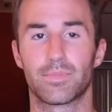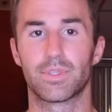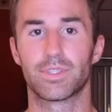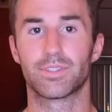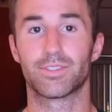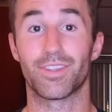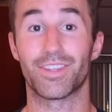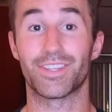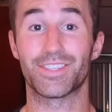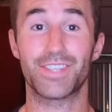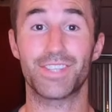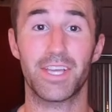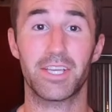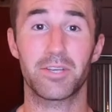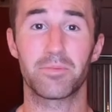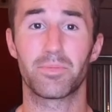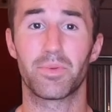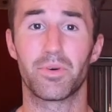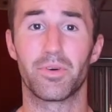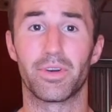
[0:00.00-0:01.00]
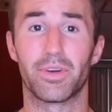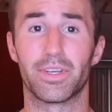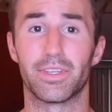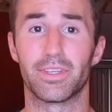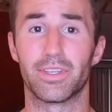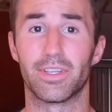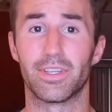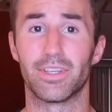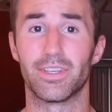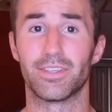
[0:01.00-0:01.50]
So the second point
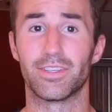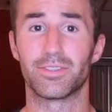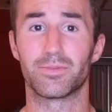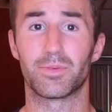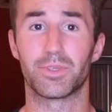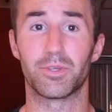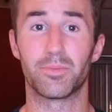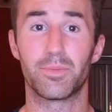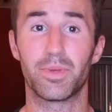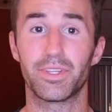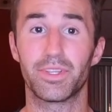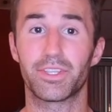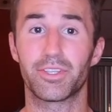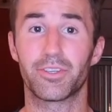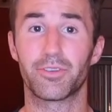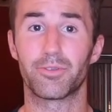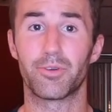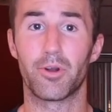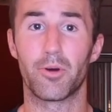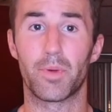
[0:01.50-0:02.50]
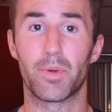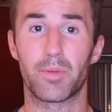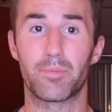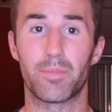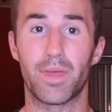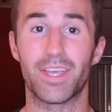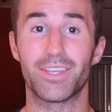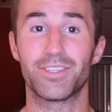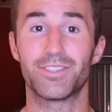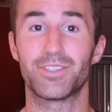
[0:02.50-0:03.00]
is, when you're building your aerobic
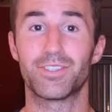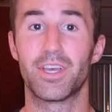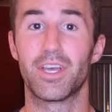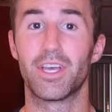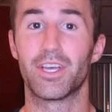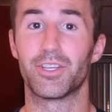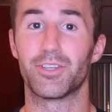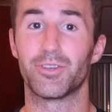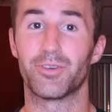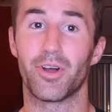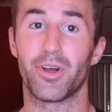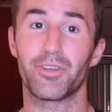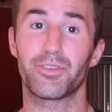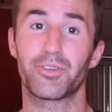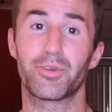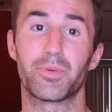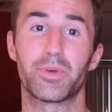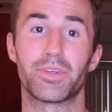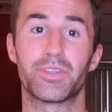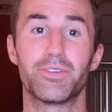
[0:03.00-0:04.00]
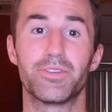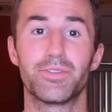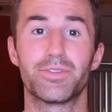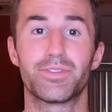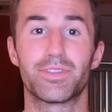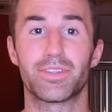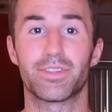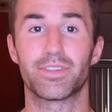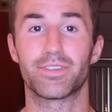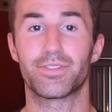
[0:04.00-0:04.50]
base, you're also
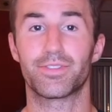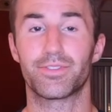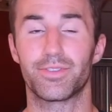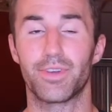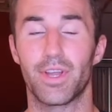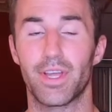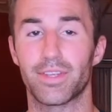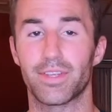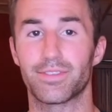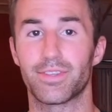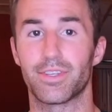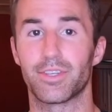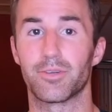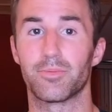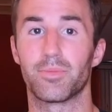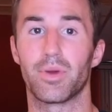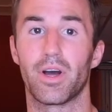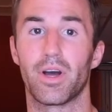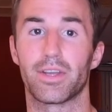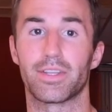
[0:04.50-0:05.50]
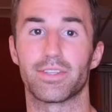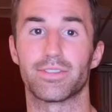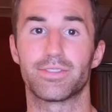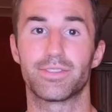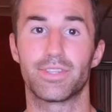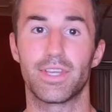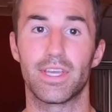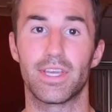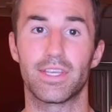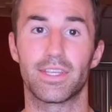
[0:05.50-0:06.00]
reducing the stress that your body is
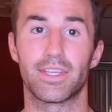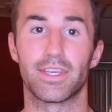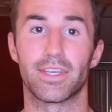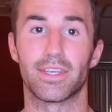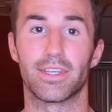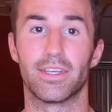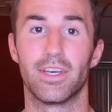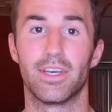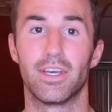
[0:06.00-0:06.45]
taking.